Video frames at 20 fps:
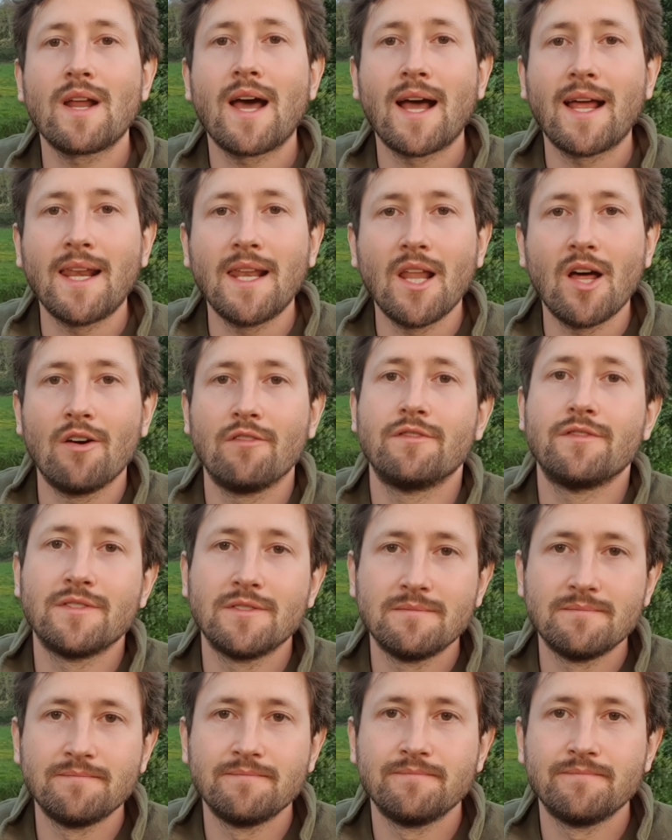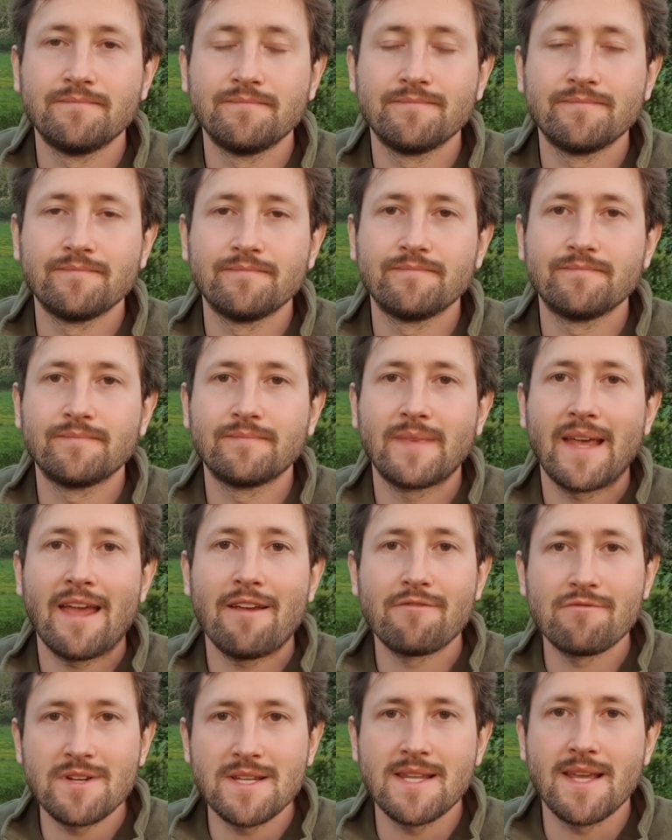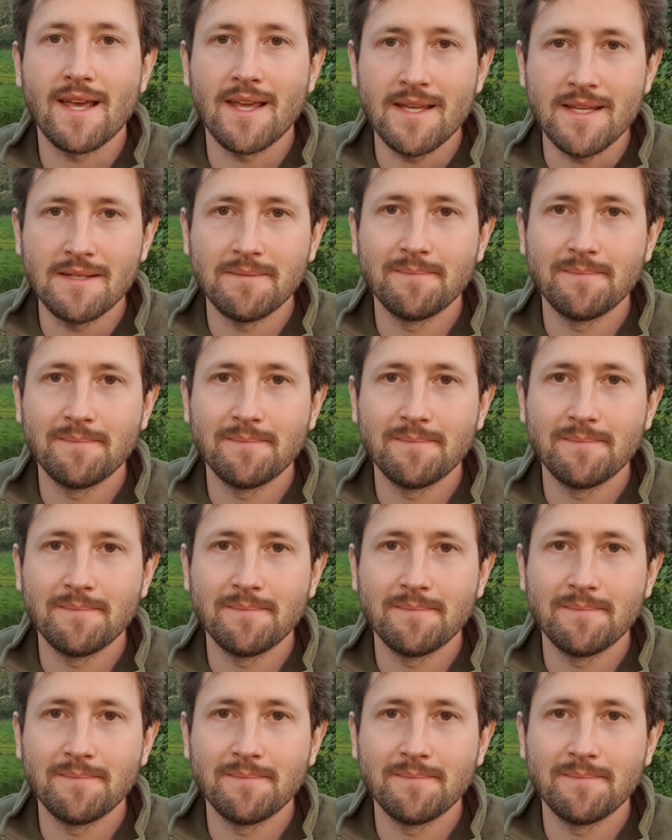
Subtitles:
I love every day.